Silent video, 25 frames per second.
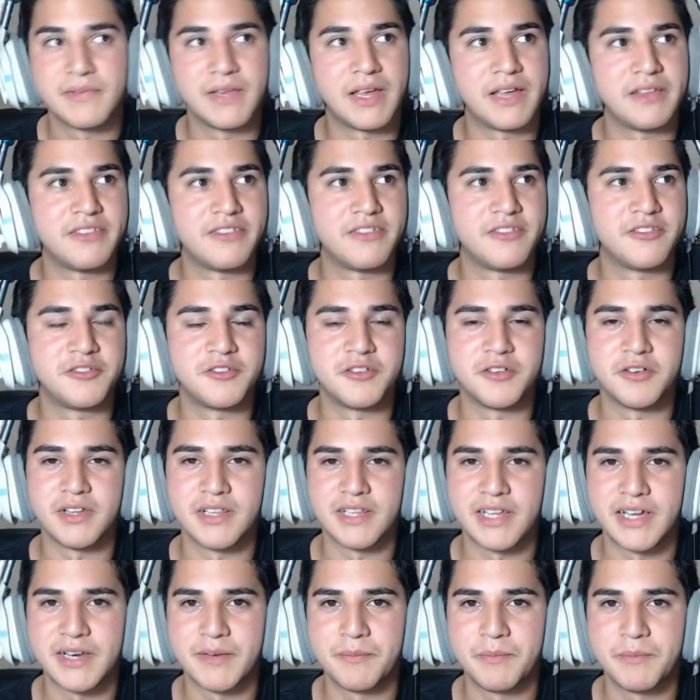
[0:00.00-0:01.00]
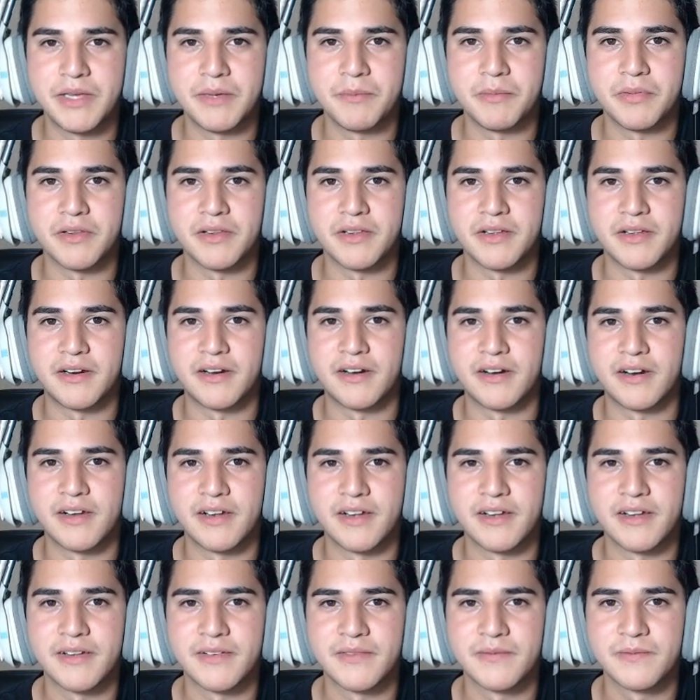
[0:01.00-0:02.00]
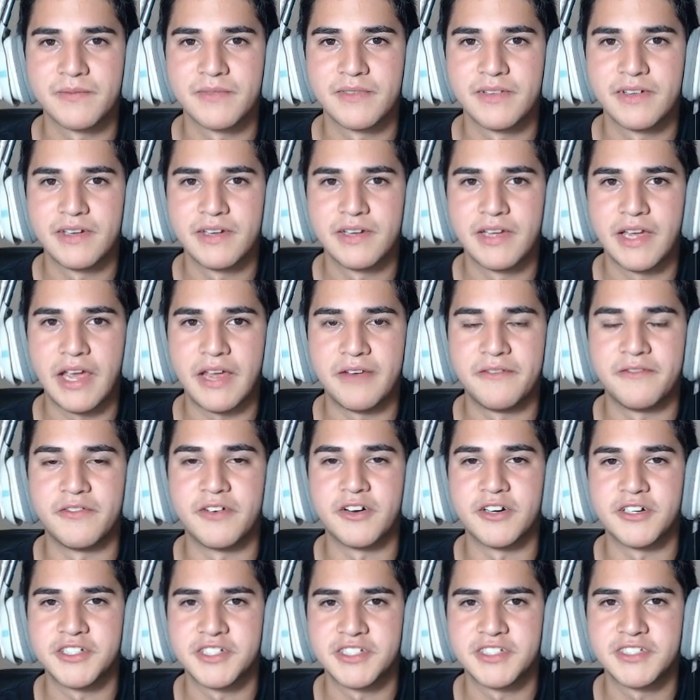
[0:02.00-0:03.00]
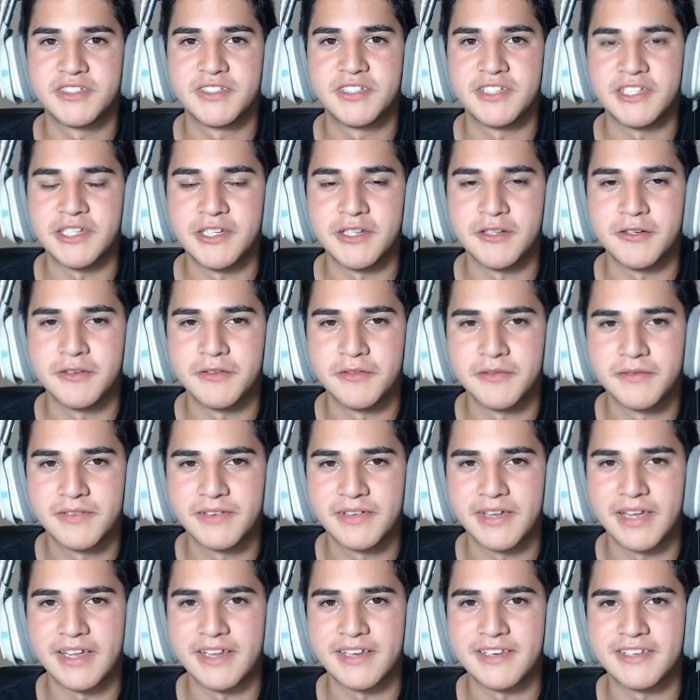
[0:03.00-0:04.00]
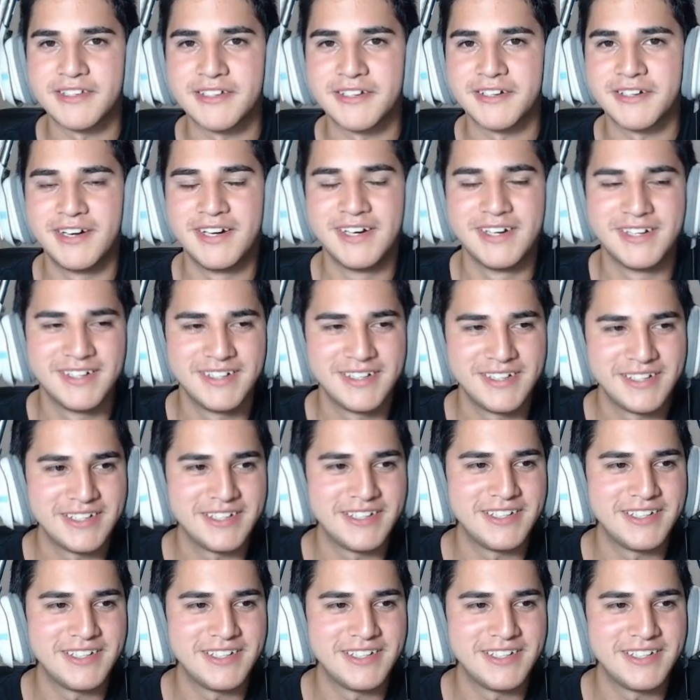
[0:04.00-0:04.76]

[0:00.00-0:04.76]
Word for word: That's true. A lot of people are uh, adverse to you and your yeah.